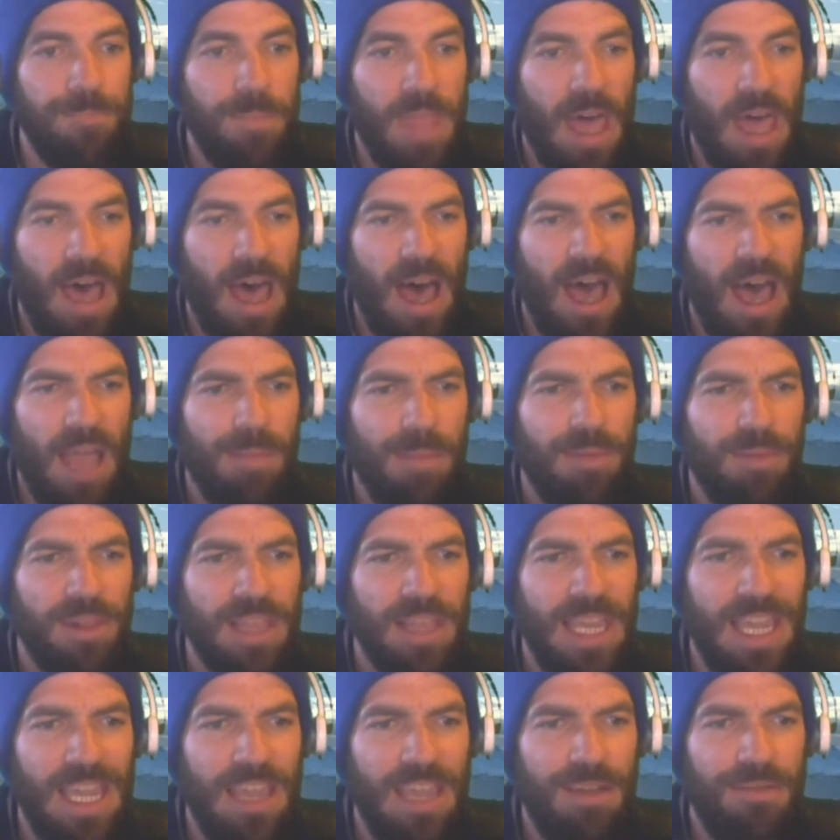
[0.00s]
I
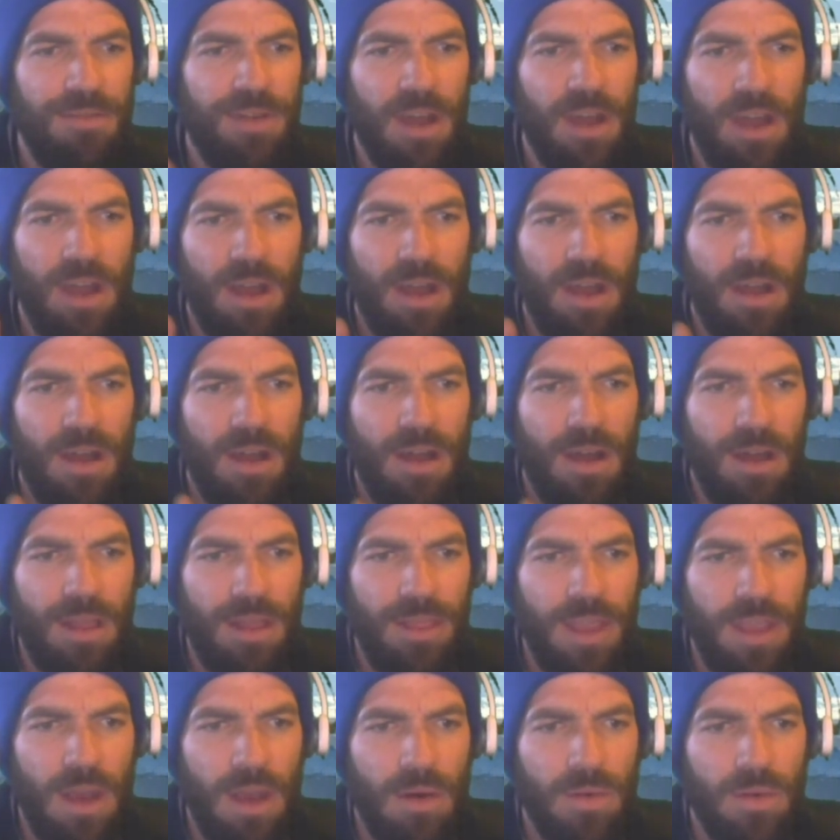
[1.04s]
believe
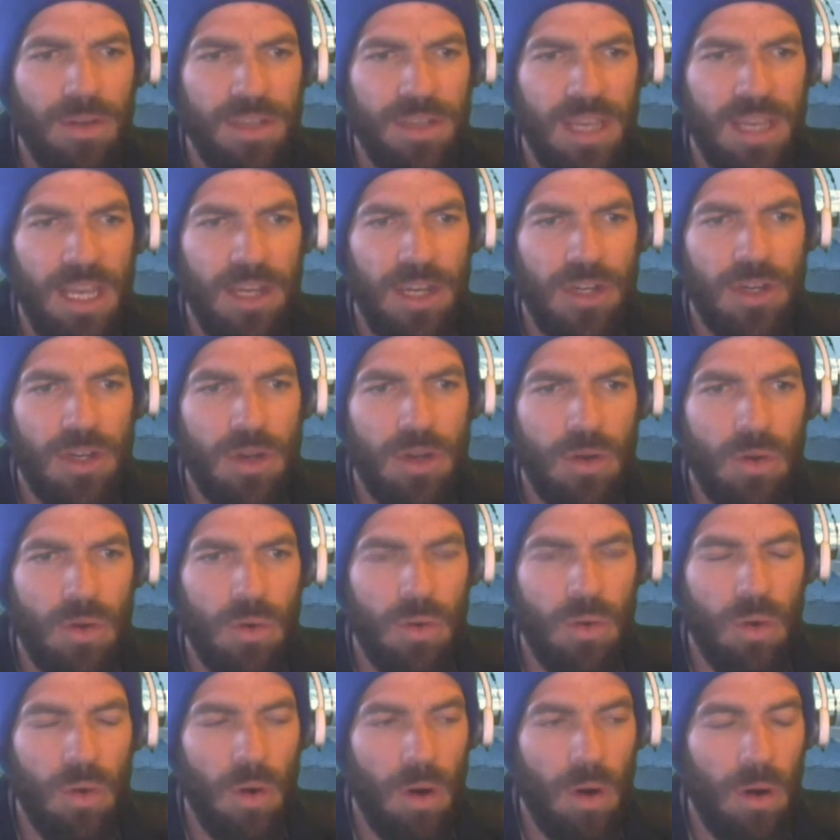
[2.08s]
there was an
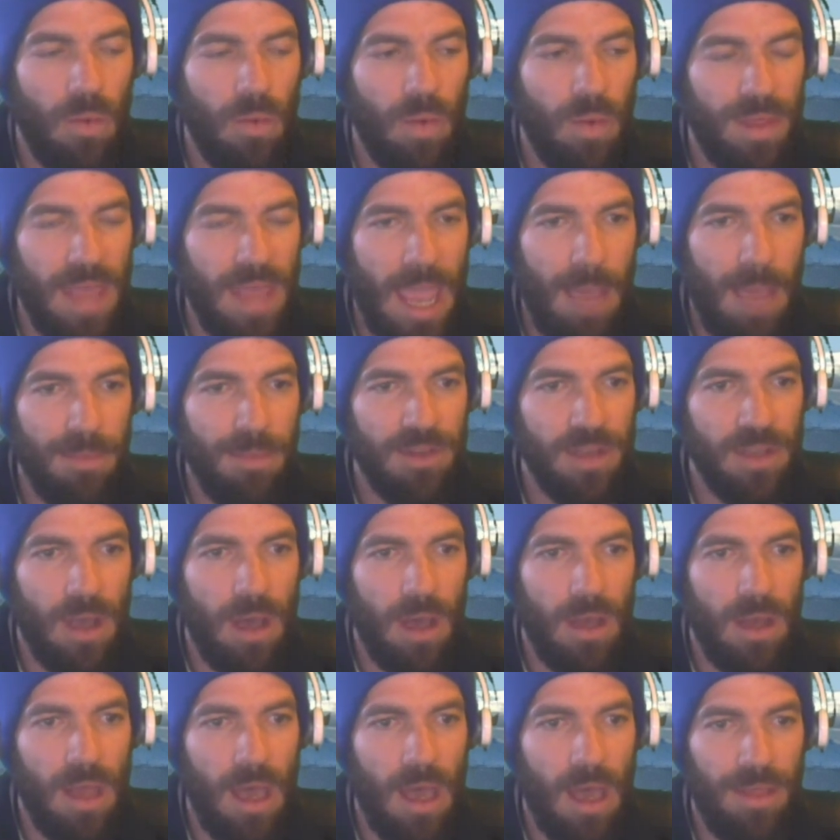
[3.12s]
issue with
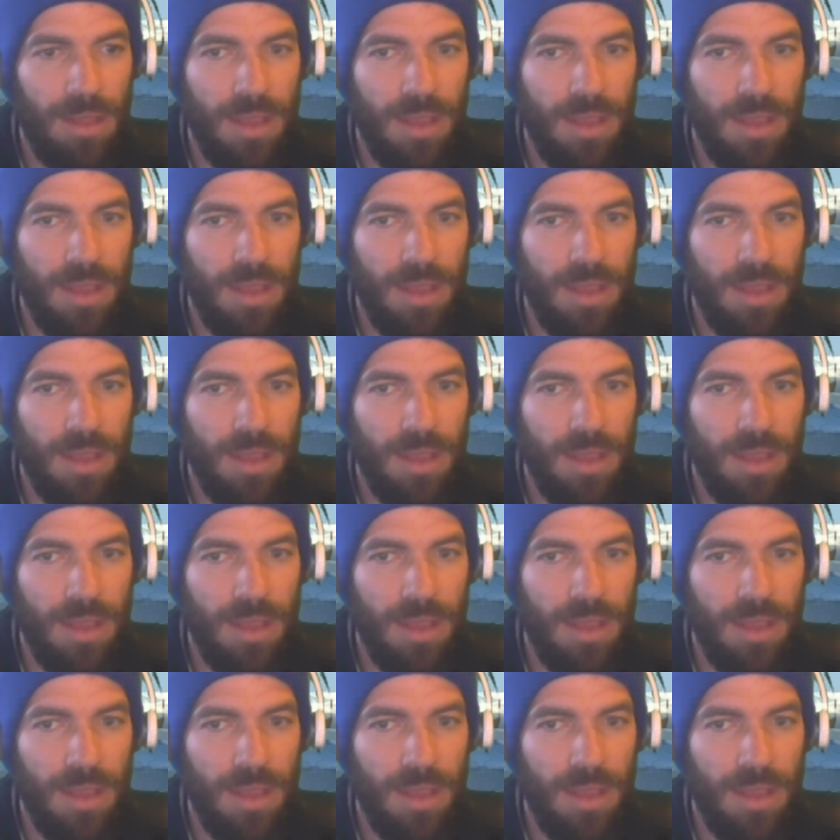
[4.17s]
Amazon.